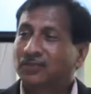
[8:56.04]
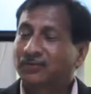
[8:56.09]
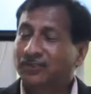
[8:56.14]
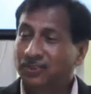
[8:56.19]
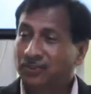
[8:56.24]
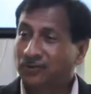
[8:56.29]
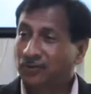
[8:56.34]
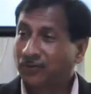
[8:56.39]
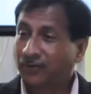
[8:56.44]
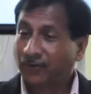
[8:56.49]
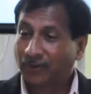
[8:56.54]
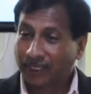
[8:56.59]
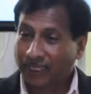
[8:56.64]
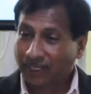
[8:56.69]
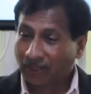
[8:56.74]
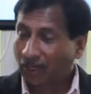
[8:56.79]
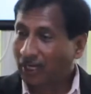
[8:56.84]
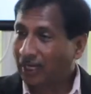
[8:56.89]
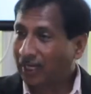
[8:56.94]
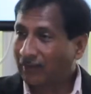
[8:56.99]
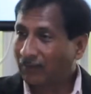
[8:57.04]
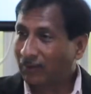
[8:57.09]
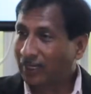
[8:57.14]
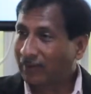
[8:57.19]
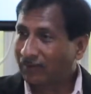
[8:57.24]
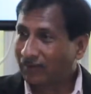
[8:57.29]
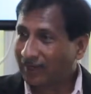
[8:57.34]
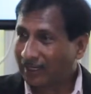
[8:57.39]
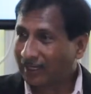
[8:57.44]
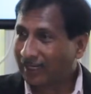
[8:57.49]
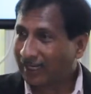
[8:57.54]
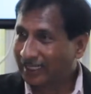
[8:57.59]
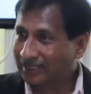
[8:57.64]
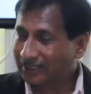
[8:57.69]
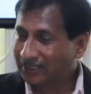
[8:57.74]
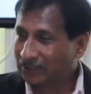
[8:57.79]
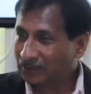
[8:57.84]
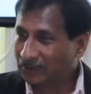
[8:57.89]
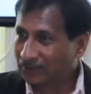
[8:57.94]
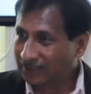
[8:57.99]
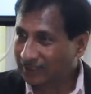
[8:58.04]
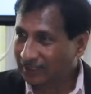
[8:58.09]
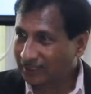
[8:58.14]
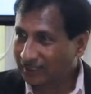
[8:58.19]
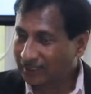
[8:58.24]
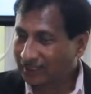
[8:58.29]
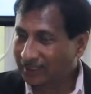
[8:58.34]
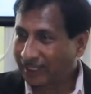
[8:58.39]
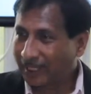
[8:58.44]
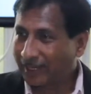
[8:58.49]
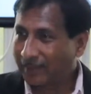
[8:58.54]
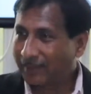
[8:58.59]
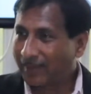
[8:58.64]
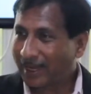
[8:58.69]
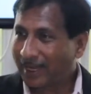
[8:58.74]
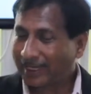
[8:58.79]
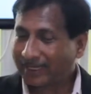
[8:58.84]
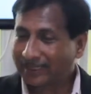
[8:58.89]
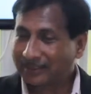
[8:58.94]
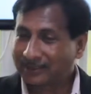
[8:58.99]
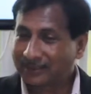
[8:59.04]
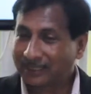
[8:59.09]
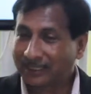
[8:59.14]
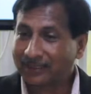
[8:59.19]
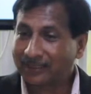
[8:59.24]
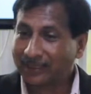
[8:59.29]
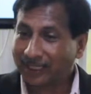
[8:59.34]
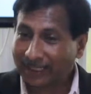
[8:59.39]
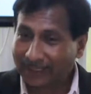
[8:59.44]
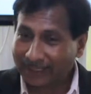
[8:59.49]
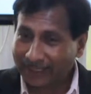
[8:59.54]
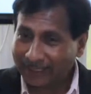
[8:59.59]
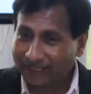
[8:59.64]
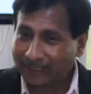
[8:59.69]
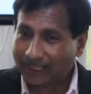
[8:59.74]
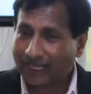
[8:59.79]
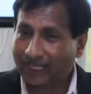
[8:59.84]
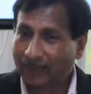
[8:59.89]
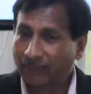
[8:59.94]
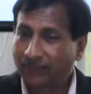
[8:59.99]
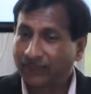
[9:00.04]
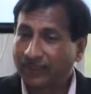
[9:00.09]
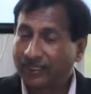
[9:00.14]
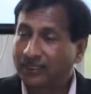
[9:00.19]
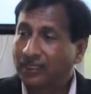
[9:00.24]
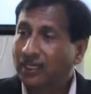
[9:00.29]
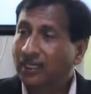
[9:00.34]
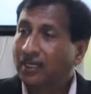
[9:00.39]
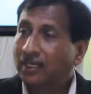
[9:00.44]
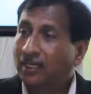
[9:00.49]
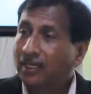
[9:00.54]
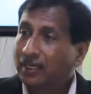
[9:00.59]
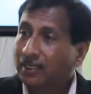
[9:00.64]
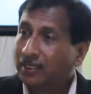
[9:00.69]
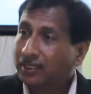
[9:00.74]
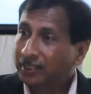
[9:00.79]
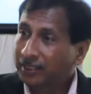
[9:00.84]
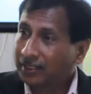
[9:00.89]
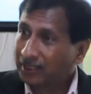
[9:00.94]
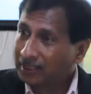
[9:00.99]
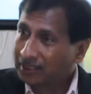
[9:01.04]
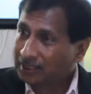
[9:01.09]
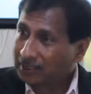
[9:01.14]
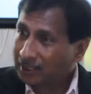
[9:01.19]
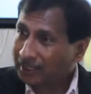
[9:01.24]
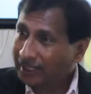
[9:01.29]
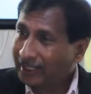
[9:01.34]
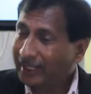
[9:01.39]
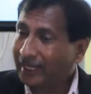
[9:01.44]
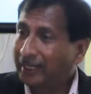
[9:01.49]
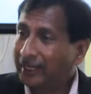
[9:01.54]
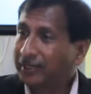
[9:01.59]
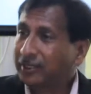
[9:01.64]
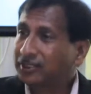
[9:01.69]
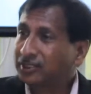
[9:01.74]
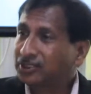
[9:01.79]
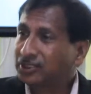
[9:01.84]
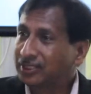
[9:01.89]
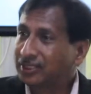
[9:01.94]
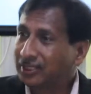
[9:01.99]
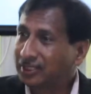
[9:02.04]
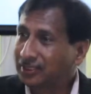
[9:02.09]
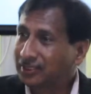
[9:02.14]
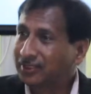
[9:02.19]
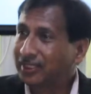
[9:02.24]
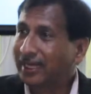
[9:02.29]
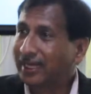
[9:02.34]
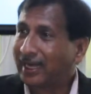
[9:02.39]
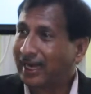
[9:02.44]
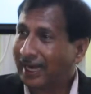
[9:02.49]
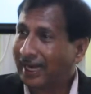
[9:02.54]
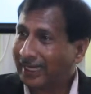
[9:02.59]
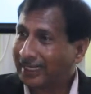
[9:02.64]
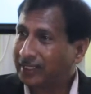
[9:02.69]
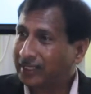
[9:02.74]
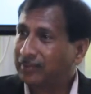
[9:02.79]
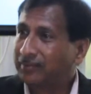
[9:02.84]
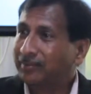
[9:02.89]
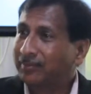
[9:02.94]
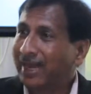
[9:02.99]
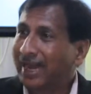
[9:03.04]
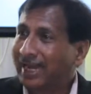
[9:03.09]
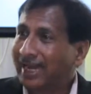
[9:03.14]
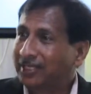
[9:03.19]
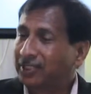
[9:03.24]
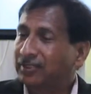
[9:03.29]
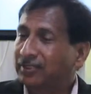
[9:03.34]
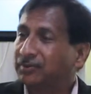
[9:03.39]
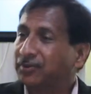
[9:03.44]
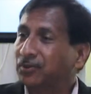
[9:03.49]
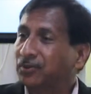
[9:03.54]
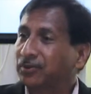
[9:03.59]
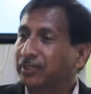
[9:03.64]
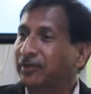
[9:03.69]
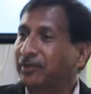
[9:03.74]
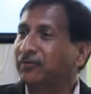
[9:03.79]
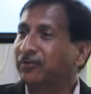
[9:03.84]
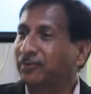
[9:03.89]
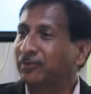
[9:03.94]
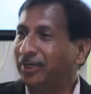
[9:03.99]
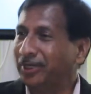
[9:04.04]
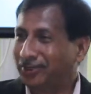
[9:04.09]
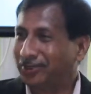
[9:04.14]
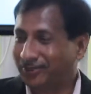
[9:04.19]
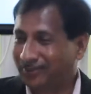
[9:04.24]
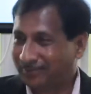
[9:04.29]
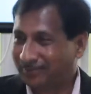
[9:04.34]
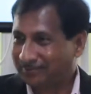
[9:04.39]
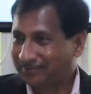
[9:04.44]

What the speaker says: So Vishnu, if you recall, one of our clients in Switzerland came back and said they needed help with continuously enriching their item attribute information.